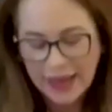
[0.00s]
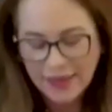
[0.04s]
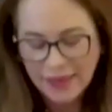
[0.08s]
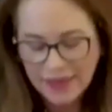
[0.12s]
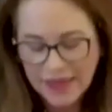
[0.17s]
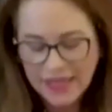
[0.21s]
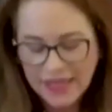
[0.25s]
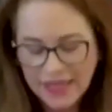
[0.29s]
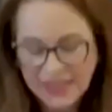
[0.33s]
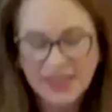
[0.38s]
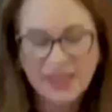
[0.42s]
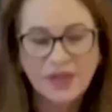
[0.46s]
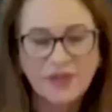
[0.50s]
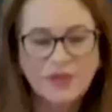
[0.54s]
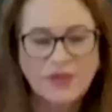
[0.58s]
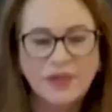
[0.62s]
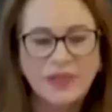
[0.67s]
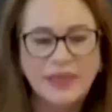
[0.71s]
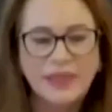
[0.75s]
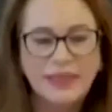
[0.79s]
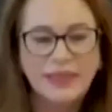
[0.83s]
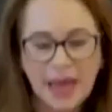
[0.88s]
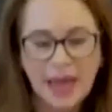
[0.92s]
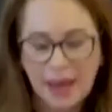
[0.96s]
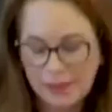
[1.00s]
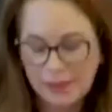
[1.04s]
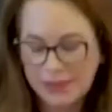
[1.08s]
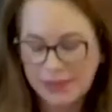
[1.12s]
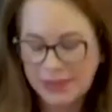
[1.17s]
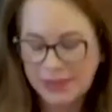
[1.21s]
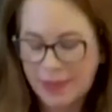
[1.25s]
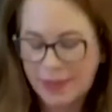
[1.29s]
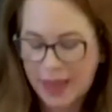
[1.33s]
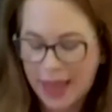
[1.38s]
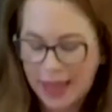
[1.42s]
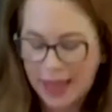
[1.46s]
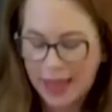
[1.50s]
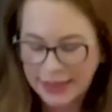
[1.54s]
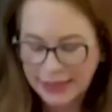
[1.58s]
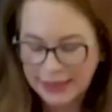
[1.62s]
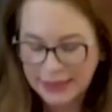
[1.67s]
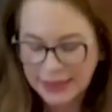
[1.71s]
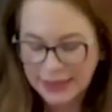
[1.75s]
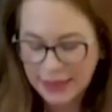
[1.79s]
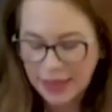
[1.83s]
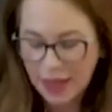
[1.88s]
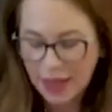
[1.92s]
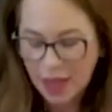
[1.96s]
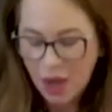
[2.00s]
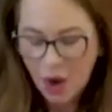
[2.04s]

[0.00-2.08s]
these different time spans.